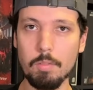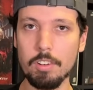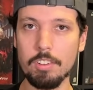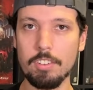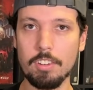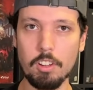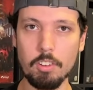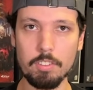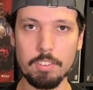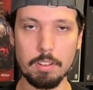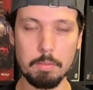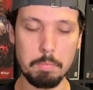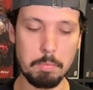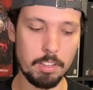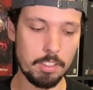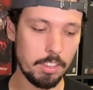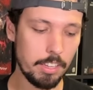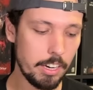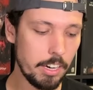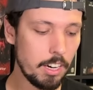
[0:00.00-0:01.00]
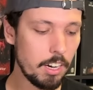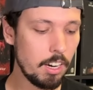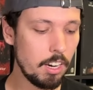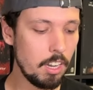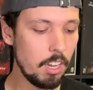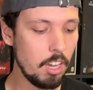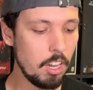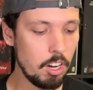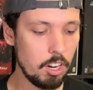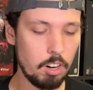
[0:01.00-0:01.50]
which goes up on their
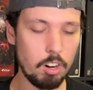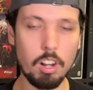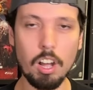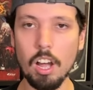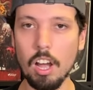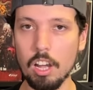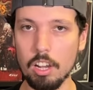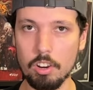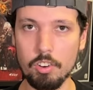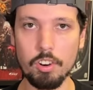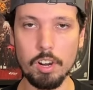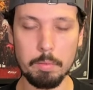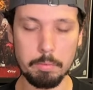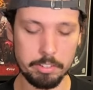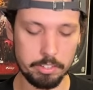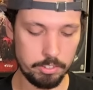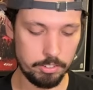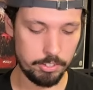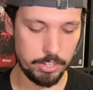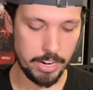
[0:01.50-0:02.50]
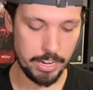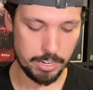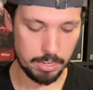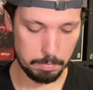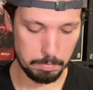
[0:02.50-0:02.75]
corruption track.